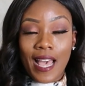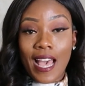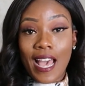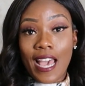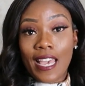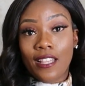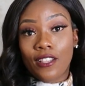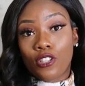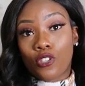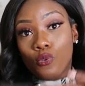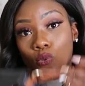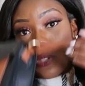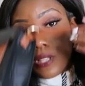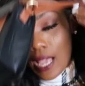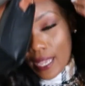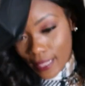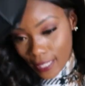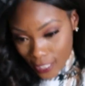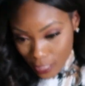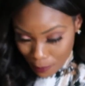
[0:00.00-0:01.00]
I do
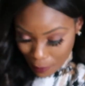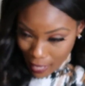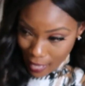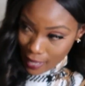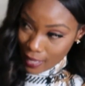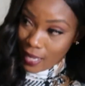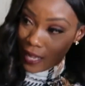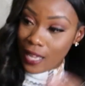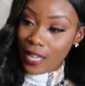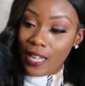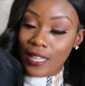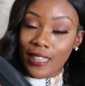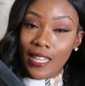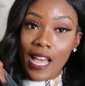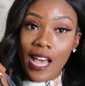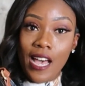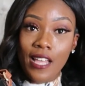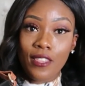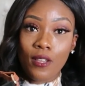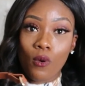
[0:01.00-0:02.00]
like this bag a
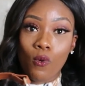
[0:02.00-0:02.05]
lot.